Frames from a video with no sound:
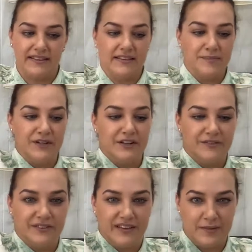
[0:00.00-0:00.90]
And the
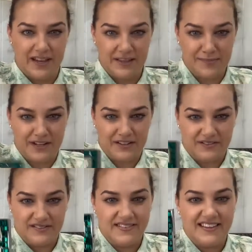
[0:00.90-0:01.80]
beautiful thing about the
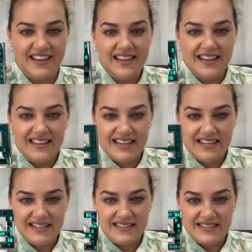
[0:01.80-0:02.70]
buckles
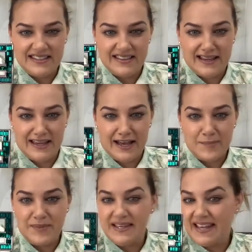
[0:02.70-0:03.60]
is that they
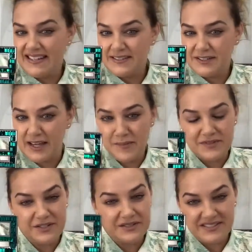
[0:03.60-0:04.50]
are
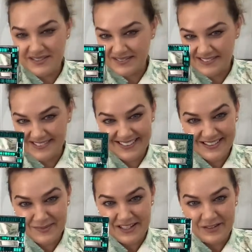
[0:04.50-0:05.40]
baguette-shaped crystals
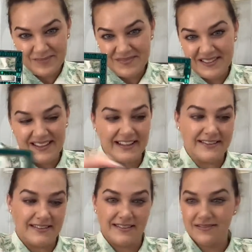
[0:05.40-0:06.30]
as well. So
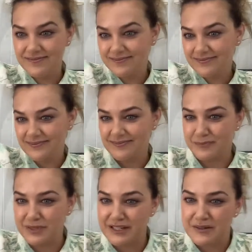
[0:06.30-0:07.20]
that's
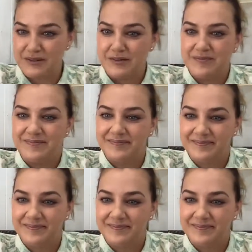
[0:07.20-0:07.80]
pretty cool.